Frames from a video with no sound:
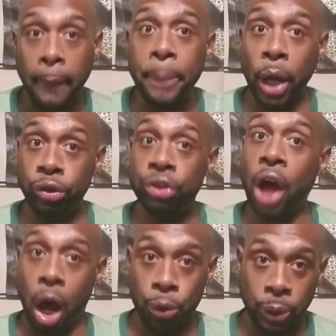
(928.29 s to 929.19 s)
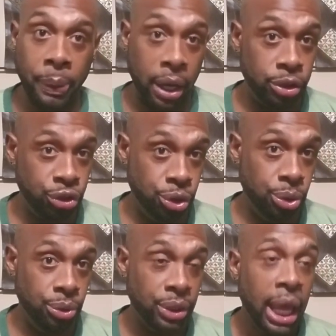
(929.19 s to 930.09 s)
purchase all three pairs of
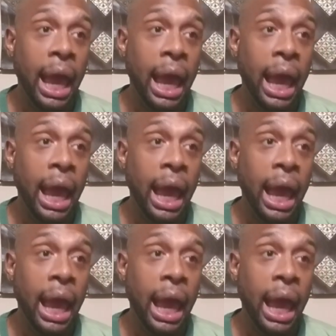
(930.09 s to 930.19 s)
shoes.